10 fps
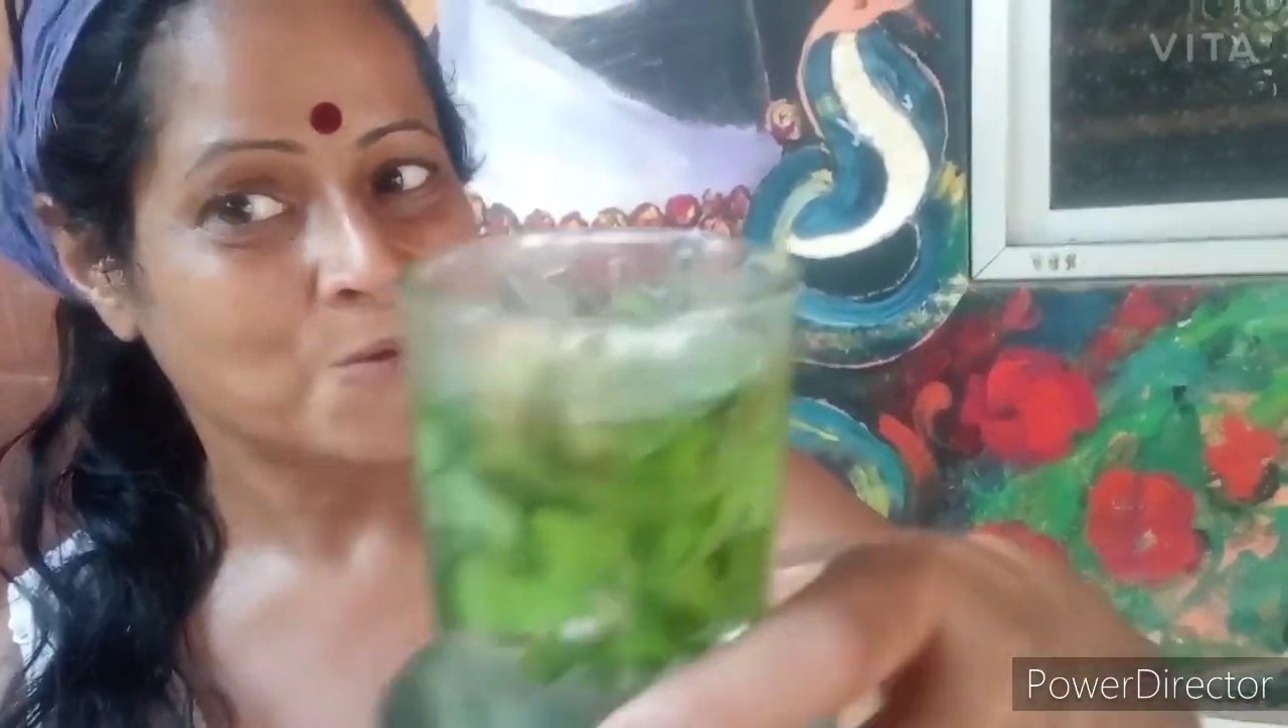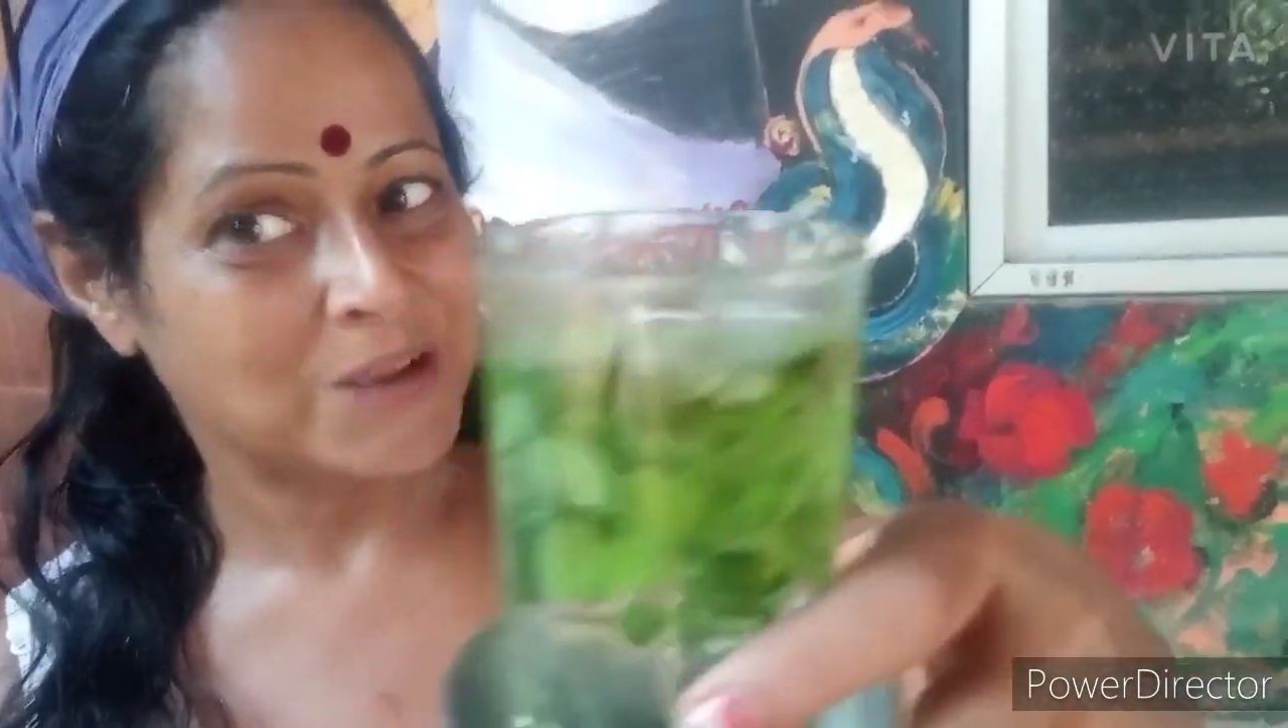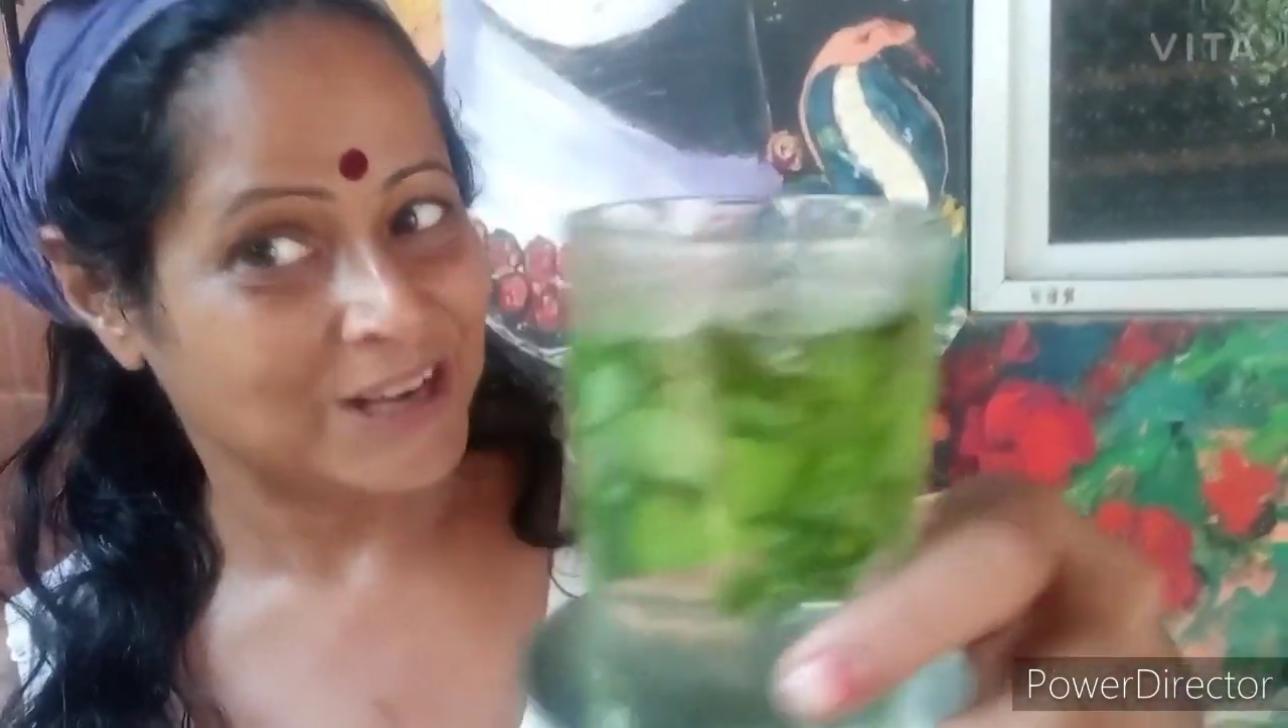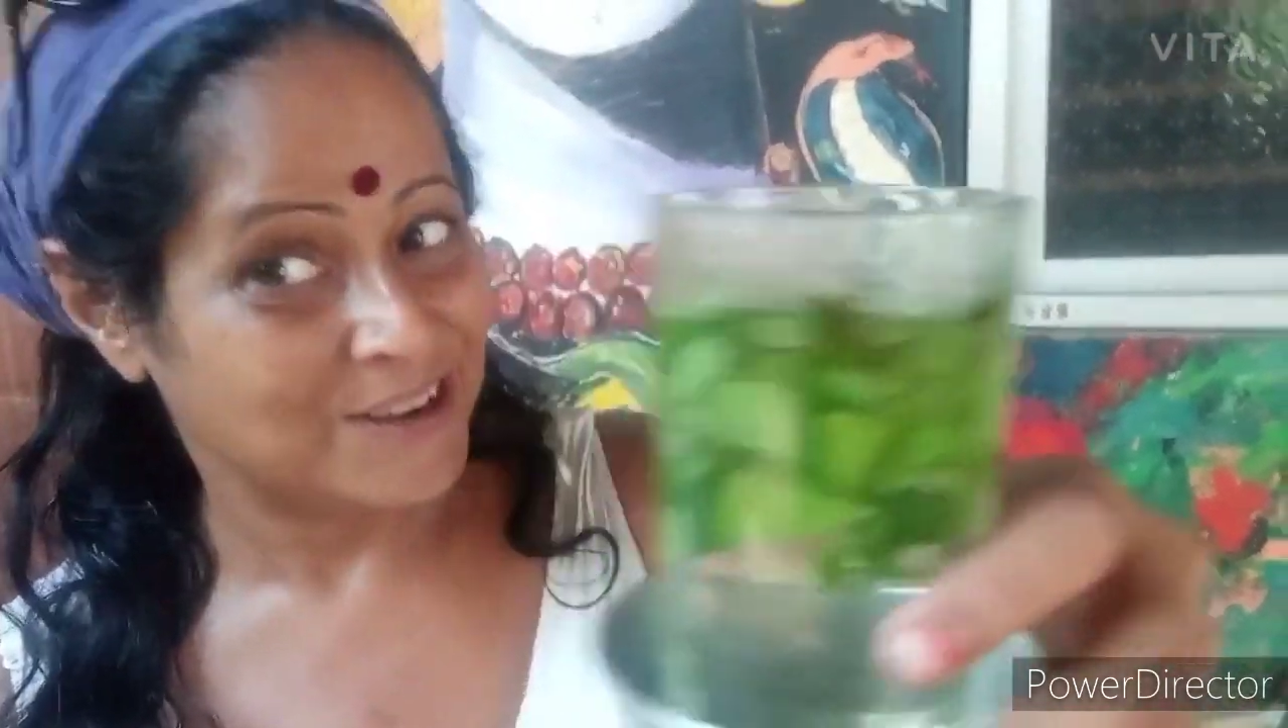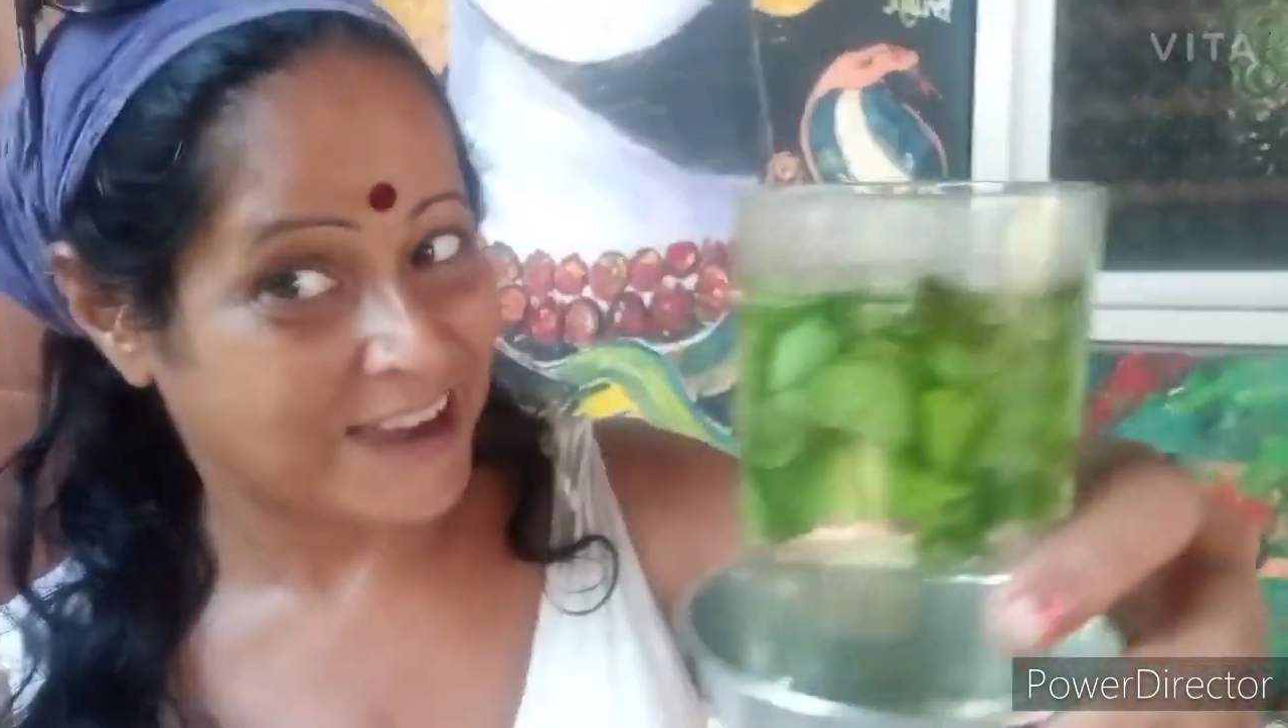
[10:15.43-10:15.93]

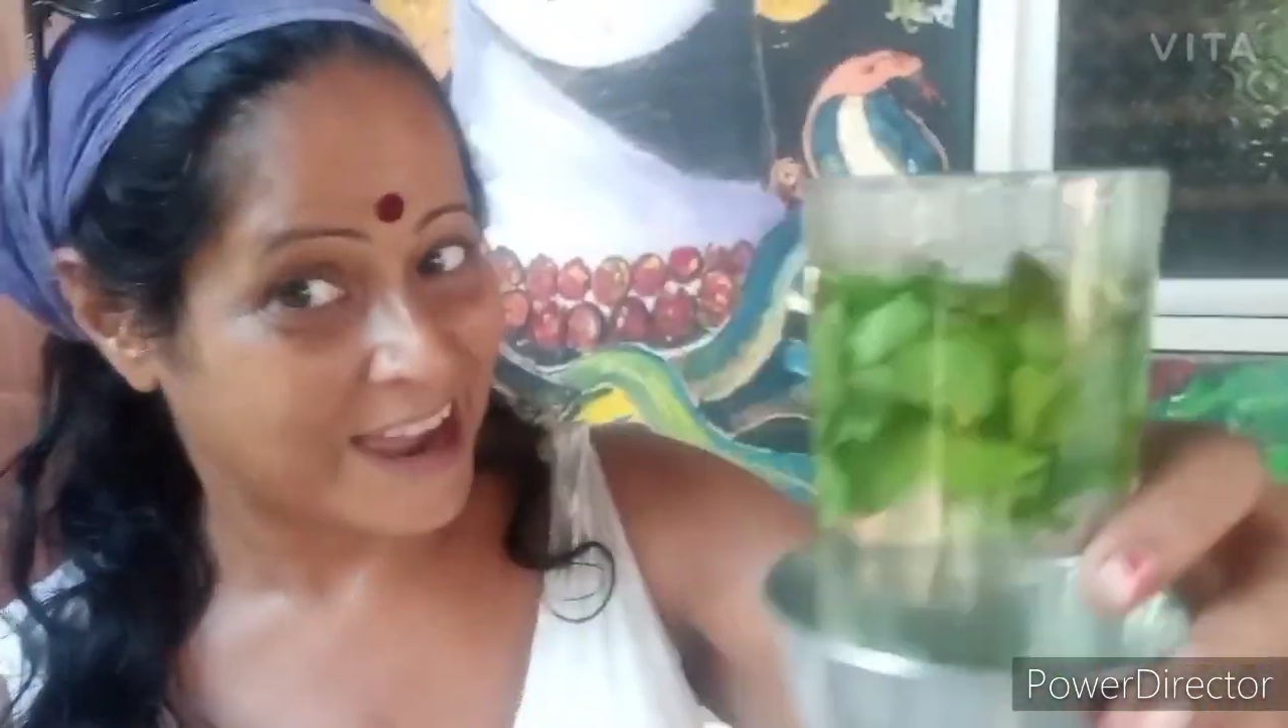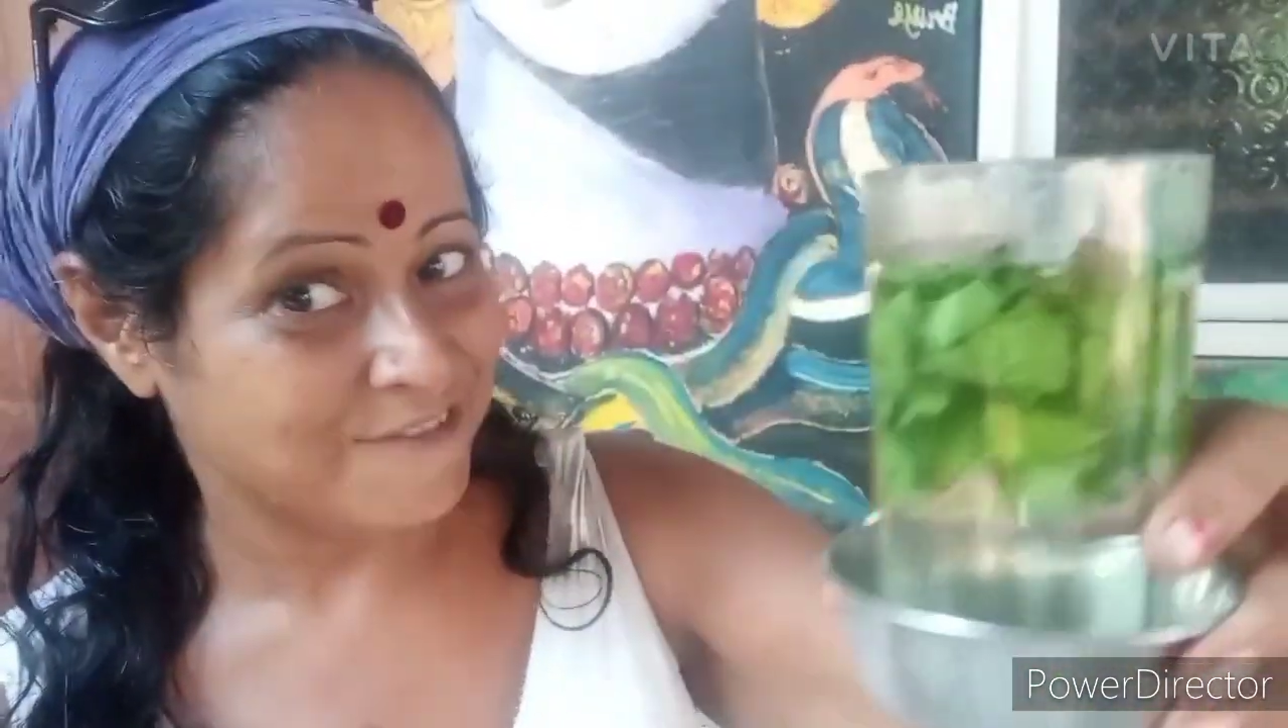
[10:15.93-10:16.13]
will look